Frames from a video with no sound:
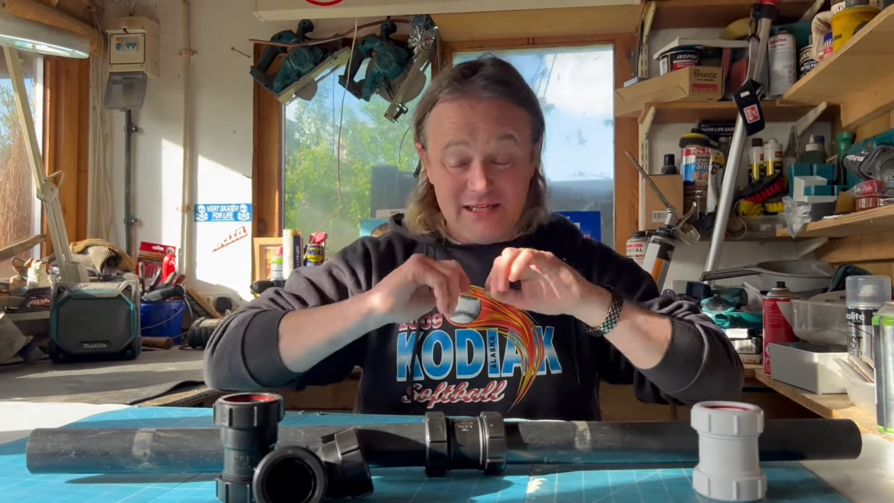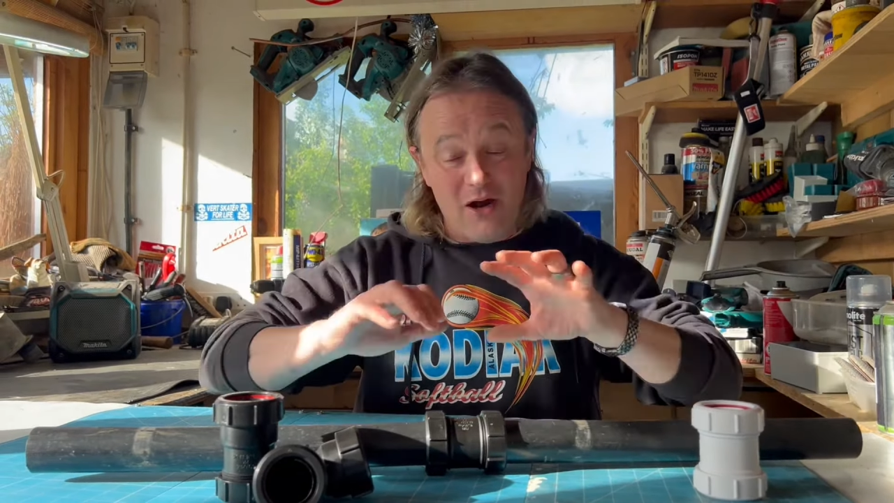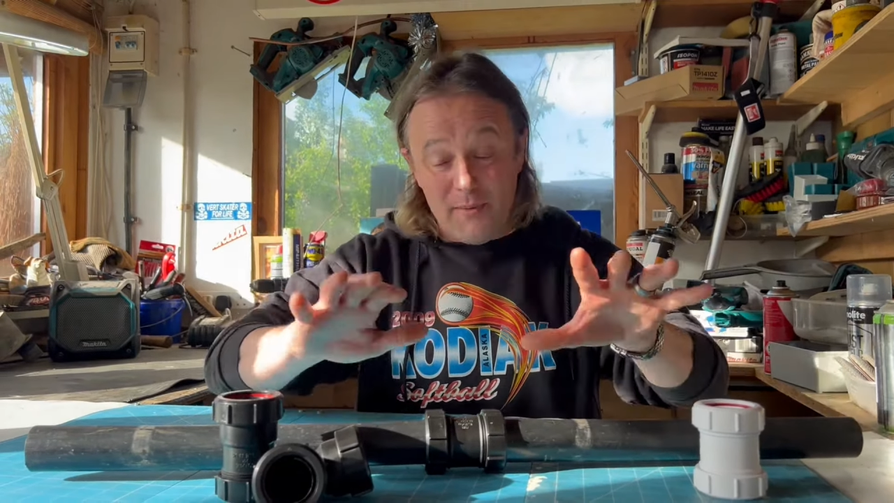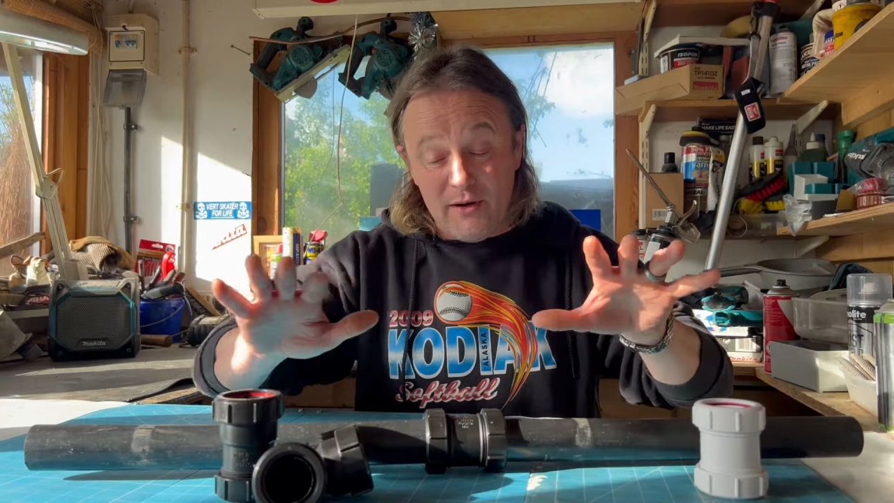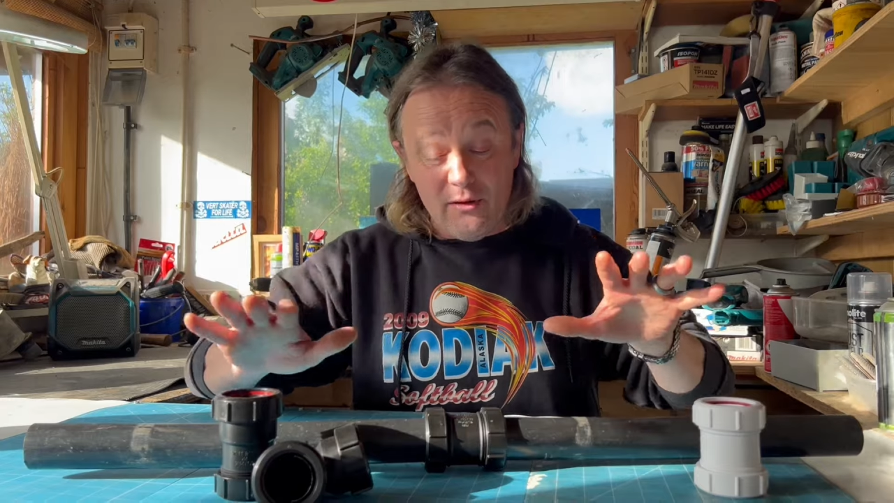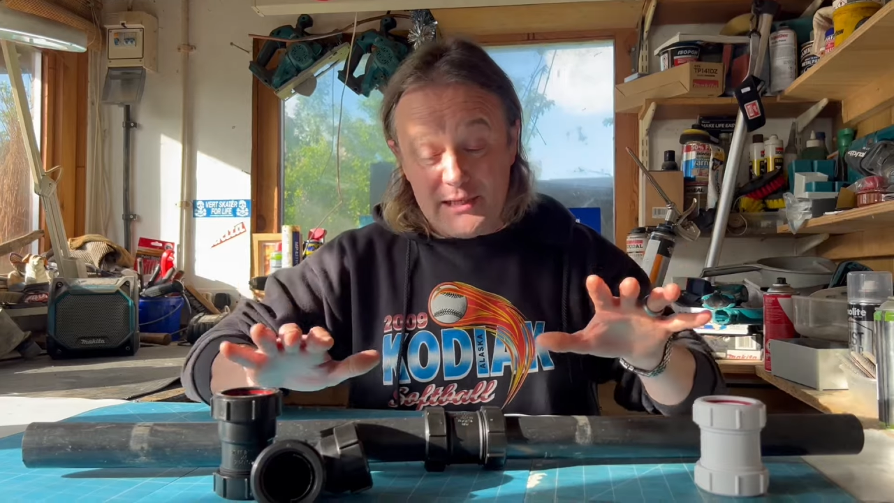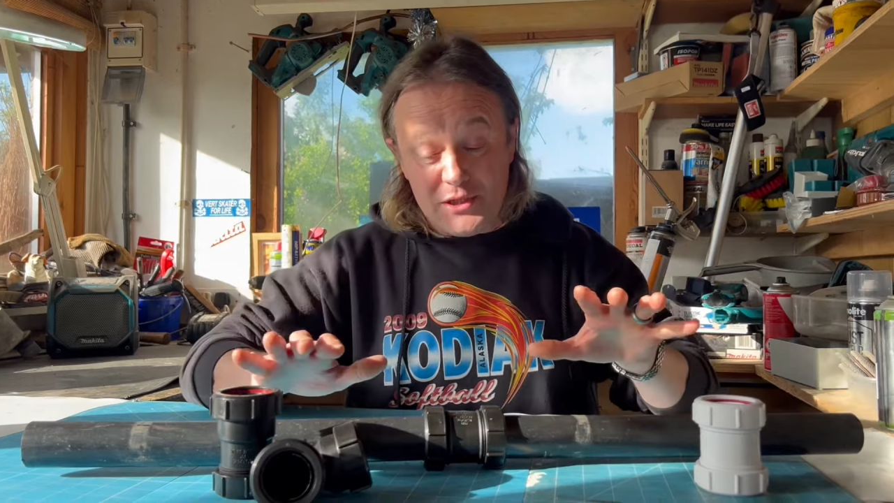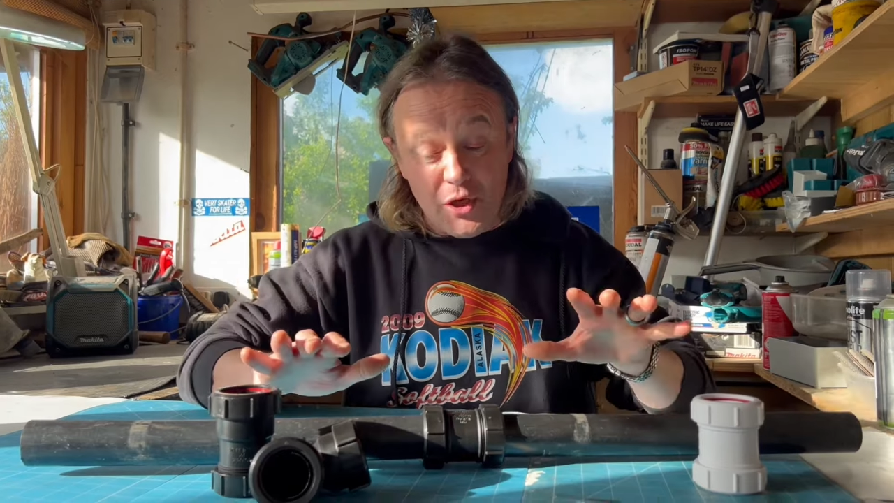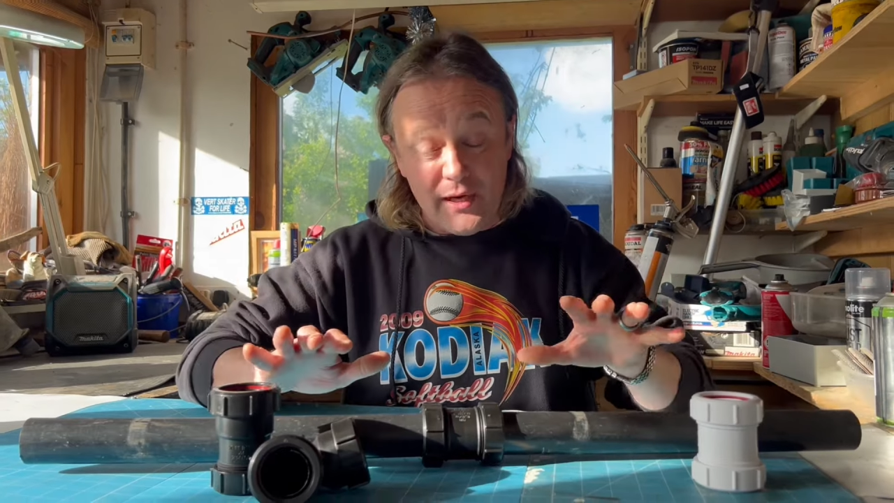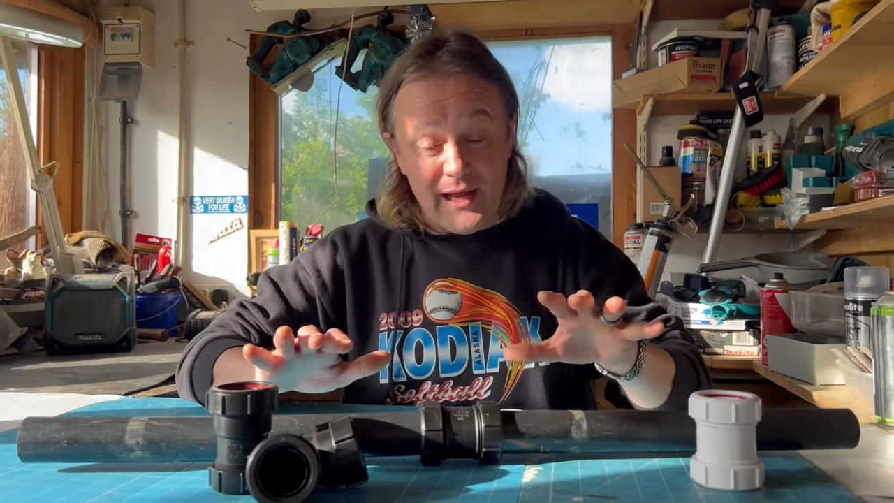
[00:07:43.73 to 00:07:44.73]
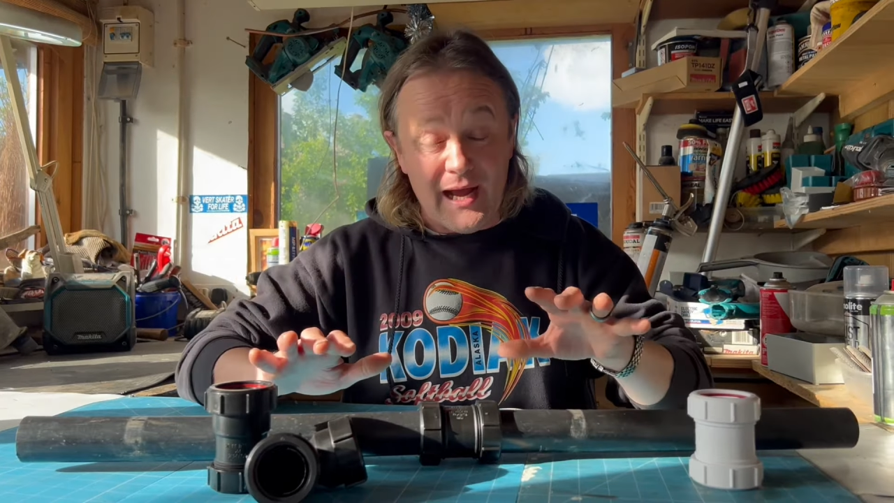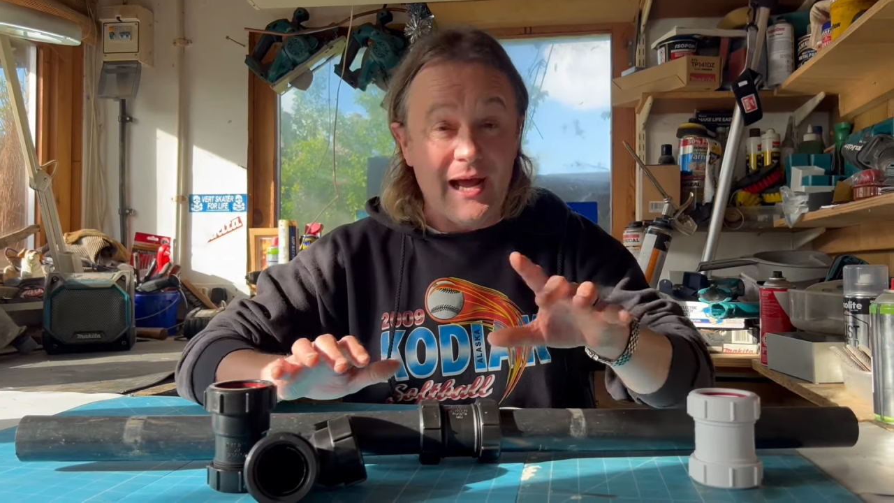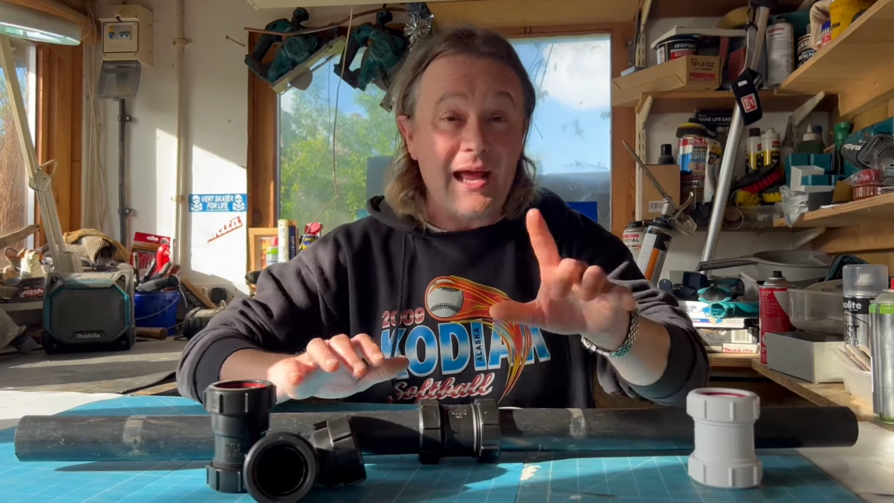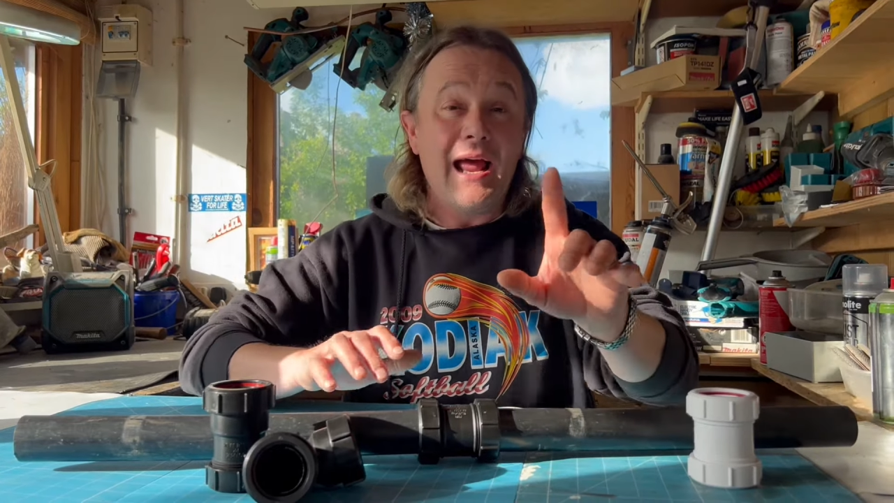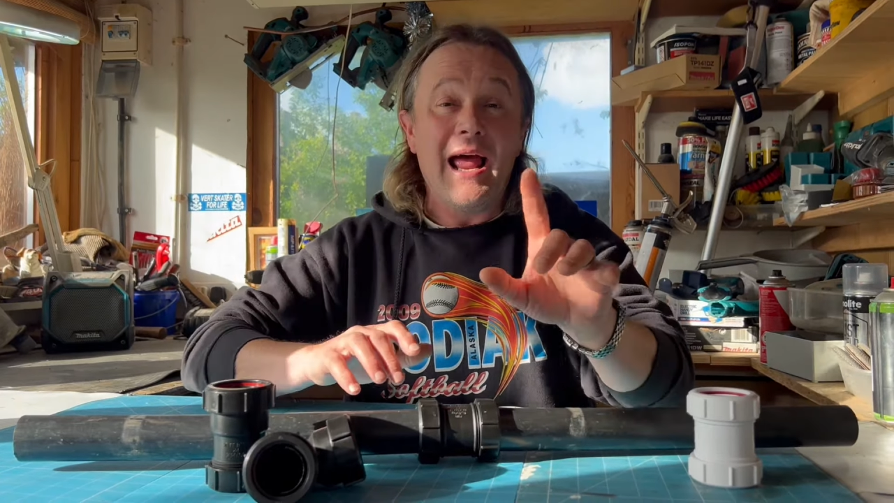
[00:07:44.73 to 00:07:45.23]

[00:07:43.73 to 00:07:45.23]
I hope you all enjoyed that.